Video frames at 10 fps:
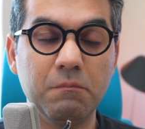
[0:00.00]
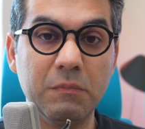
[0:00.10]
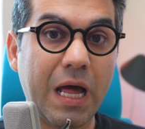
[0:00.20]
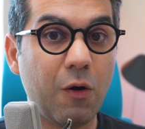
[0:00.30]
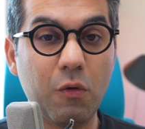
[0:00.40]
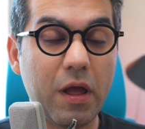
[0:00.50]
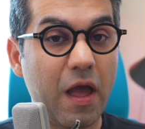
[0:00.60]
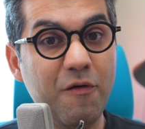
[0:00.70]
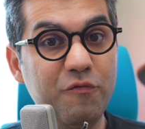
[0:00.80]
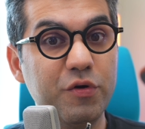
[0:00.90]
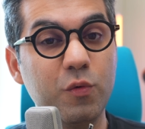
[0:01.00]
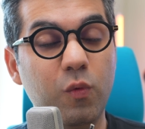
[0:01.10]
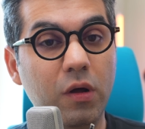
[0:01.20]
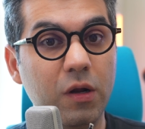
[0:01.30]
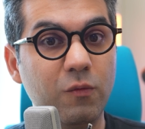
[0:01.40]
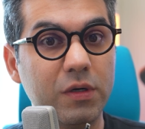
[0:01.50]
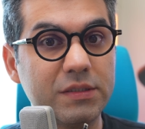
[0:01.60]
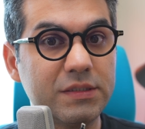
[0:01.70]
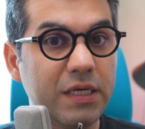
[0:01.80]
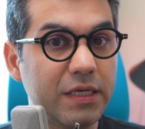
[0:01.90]
Now, every one of
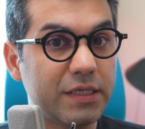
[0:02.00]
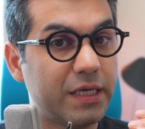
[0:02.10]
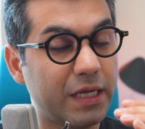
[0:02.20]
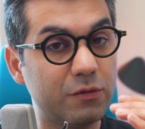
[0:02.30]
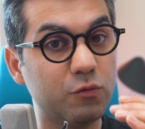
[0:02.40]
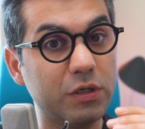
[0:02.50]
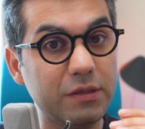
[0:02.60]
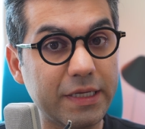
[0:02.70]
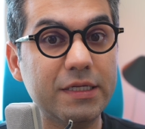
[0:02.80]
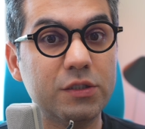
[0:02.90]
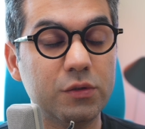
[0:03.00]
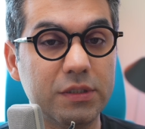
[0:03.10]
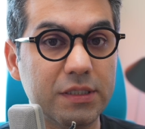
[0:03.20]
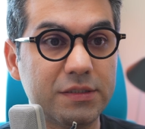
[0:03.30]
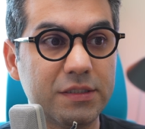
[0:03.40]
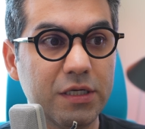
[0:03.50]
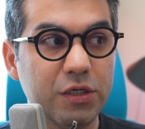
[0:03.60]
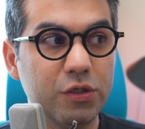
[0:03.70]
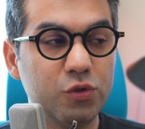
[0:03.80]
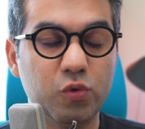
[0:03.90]
us can relate to this
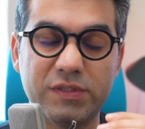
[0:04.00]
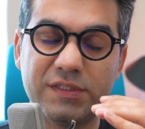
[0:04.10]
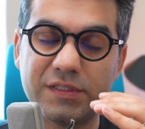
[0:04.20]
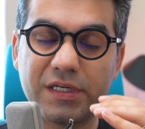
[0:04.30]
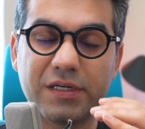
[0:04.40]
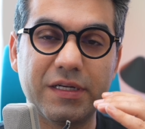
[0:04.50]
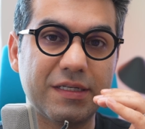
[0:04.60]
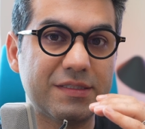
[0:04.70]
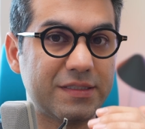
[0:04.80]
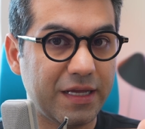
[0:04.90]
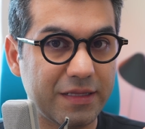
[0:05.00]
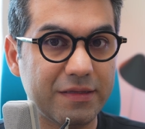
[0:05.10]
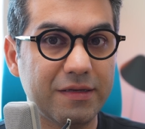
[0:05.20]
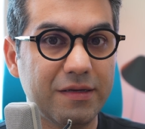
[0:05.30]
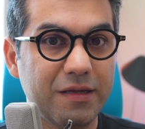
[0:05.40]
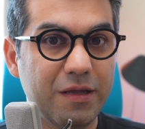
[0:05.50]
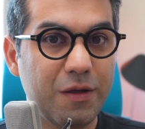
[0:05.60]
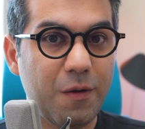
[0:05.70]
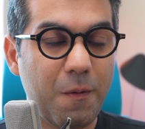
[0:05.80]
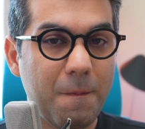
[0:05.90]
to a certain extent.
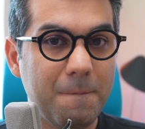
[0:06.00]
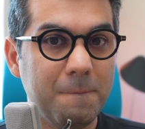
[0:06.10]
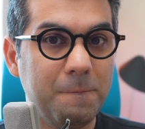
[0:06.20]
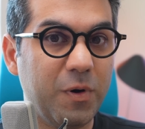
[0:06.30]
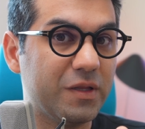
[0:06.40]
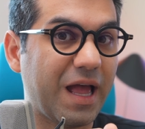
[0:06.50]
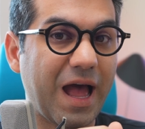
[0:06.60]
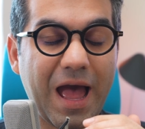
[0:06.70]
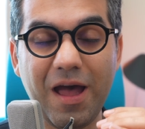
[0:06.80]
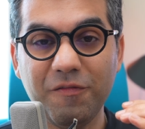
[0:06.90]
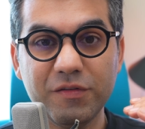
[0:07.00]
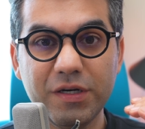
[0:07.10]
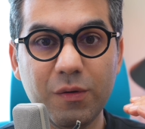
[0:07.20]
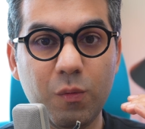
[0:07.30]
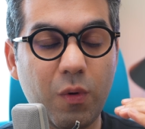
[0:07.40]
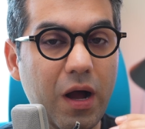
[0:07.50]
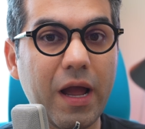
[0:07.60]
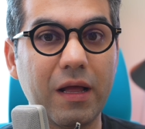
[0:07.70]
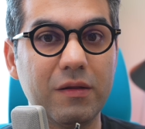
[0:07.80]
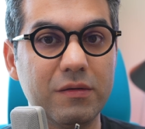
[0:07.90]
But after a
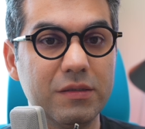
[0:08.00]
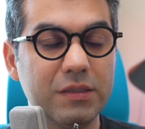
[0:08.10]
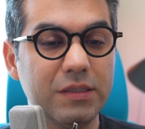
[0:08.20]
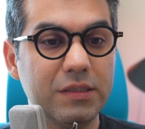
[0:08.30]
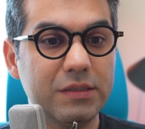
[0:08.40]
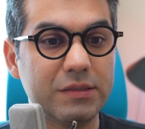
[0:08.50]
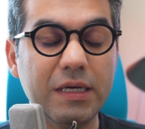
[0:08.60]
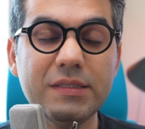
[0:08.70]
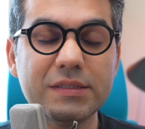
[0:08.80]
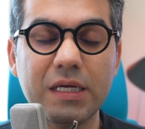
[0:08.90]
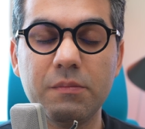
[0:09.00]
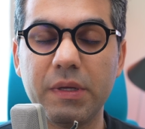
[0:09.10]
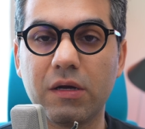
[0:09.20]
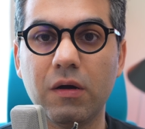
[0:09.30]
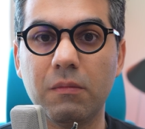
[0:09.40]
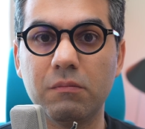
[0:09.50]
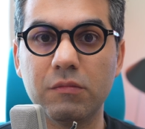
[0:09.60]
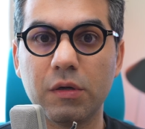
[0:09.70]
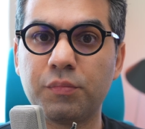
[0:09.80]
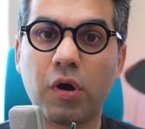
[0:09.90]
while, this can
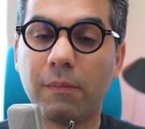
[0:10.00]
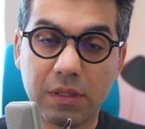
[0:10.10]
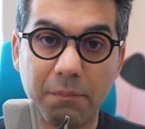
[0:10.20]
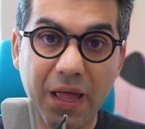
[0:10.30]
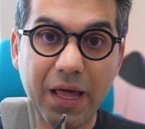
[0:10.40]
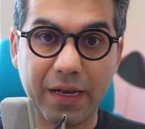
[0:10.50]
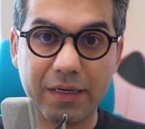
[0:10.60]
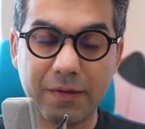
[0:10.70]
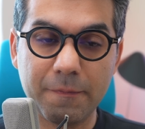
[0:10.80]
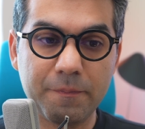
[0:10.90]
become problematic.